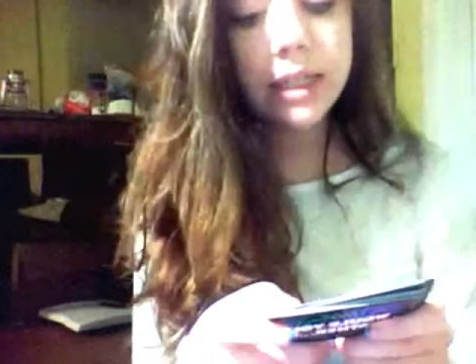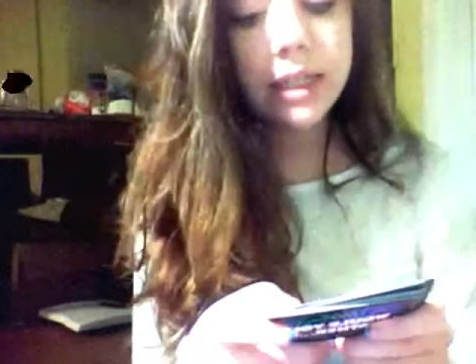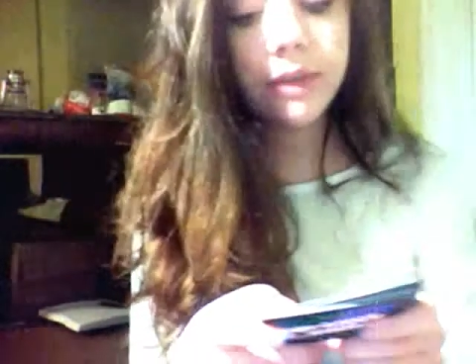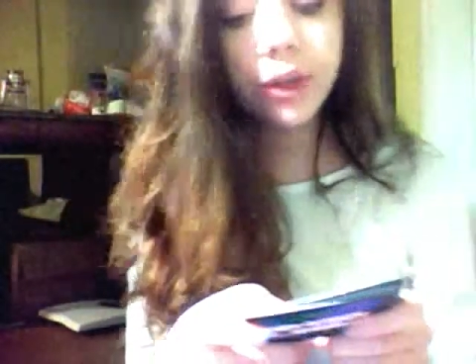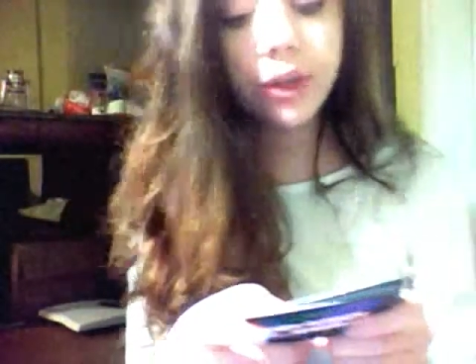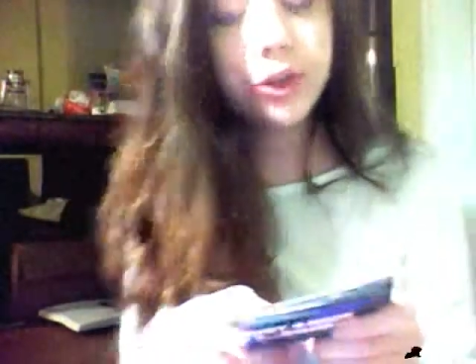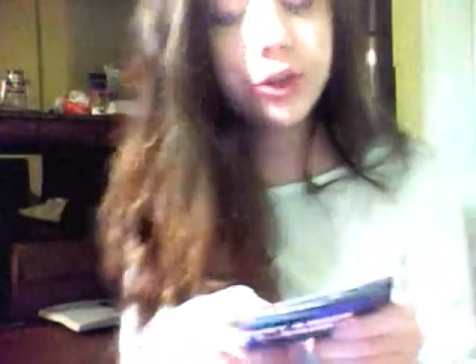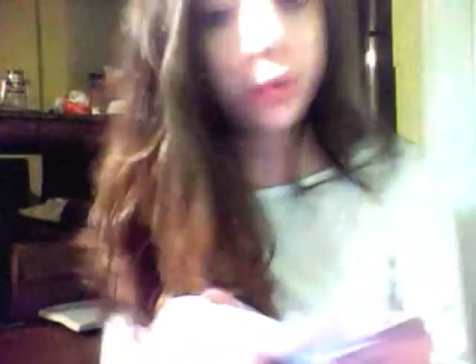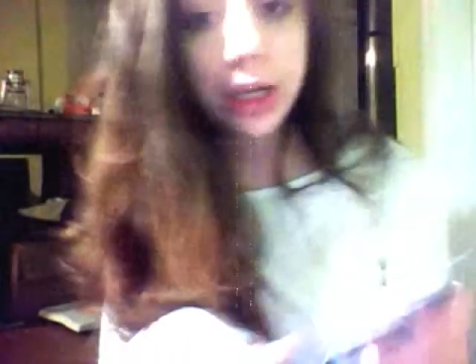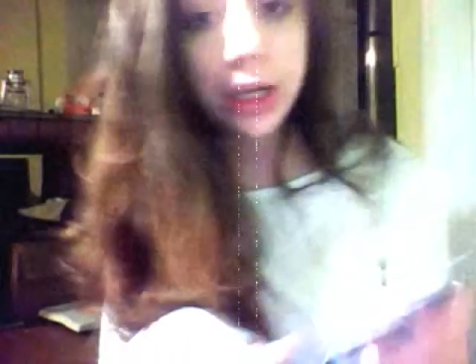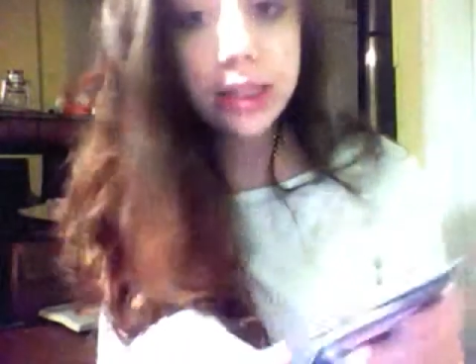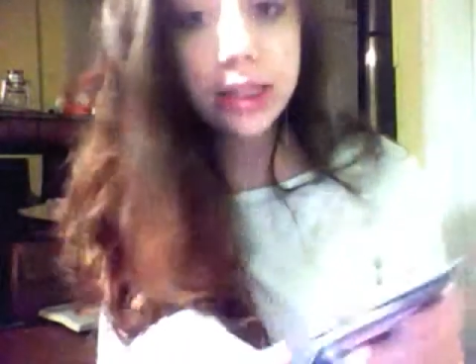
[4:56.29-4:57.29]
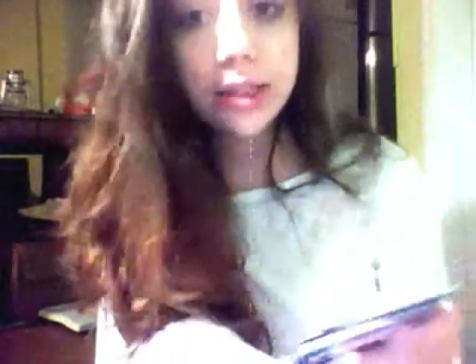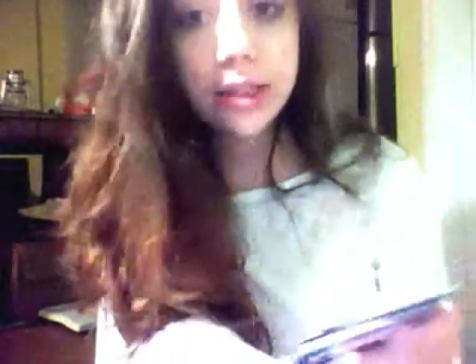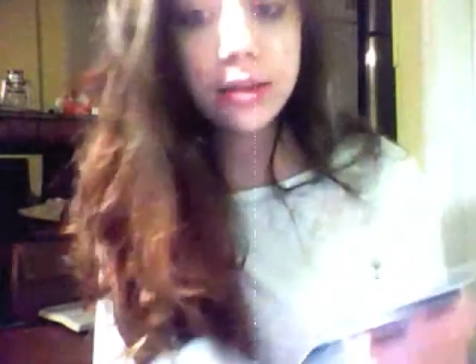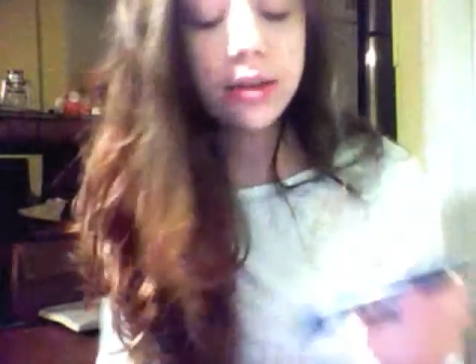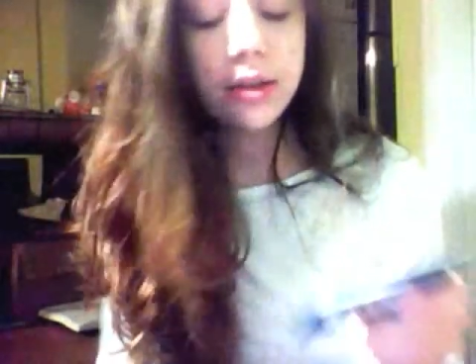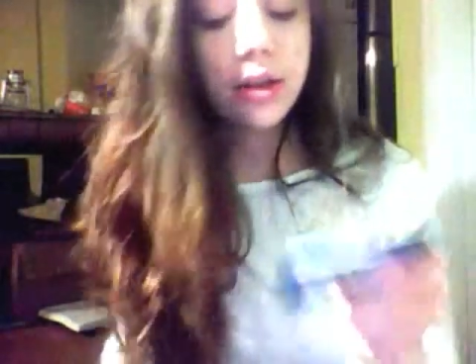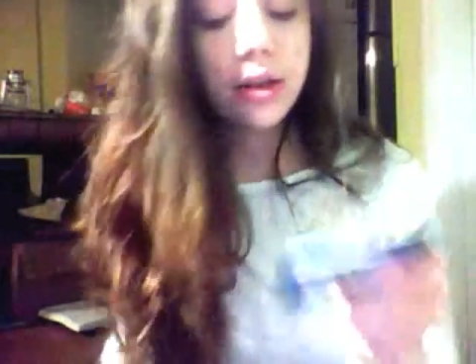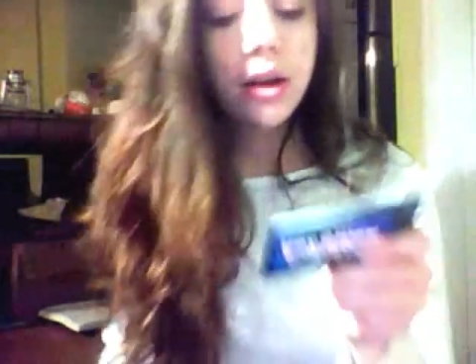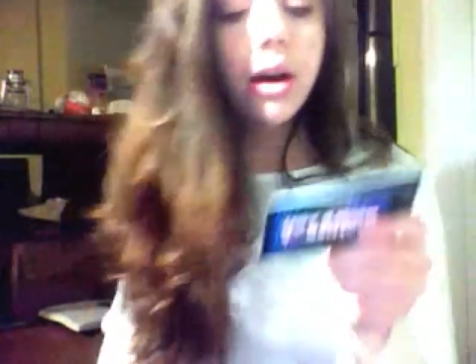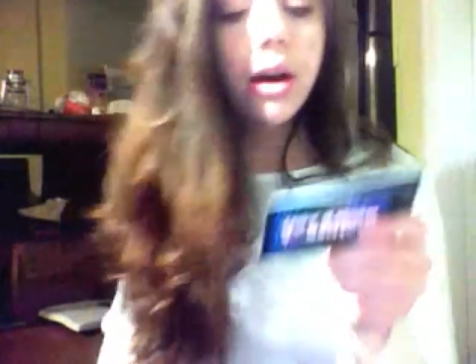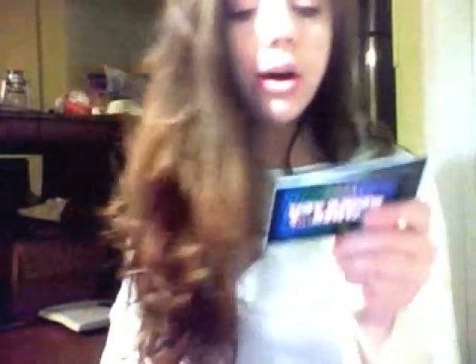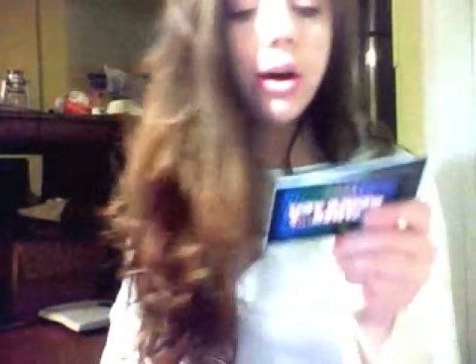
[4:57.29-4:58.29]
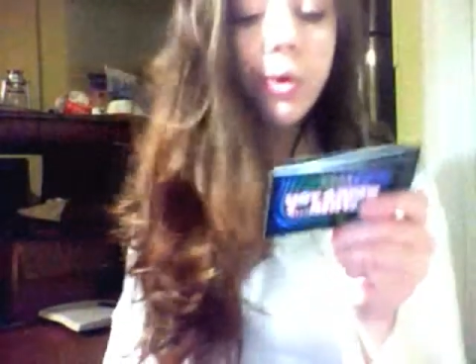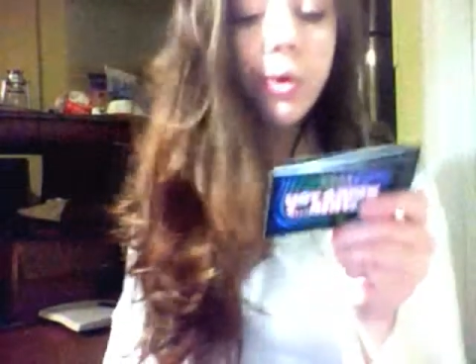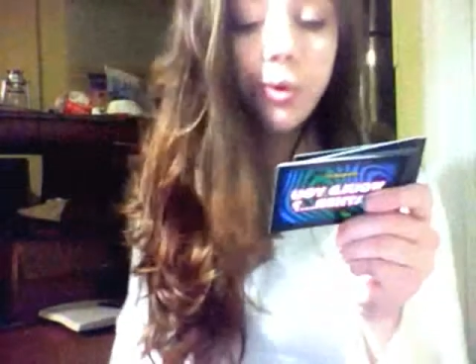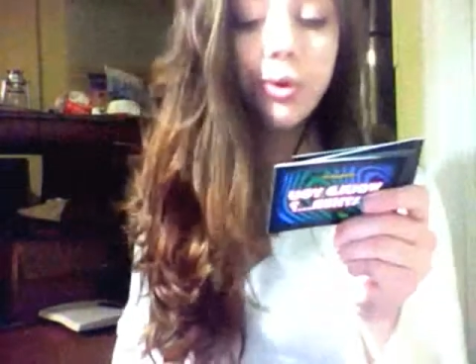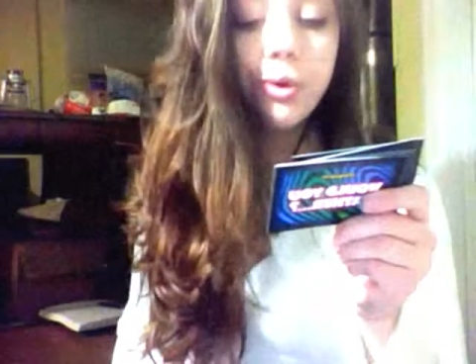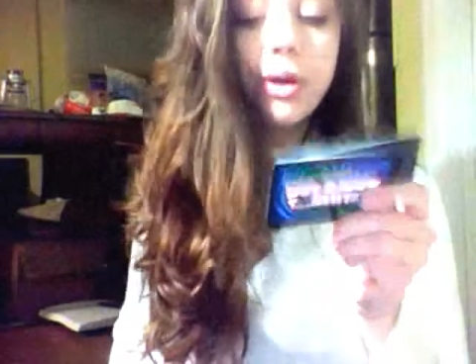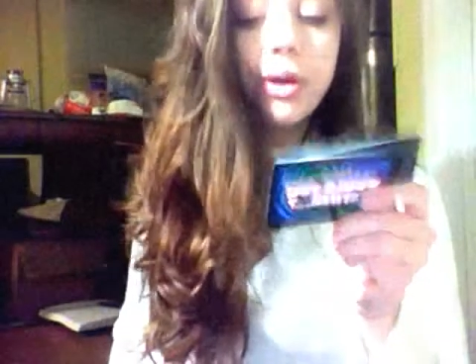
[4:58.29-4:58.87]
of your choice, or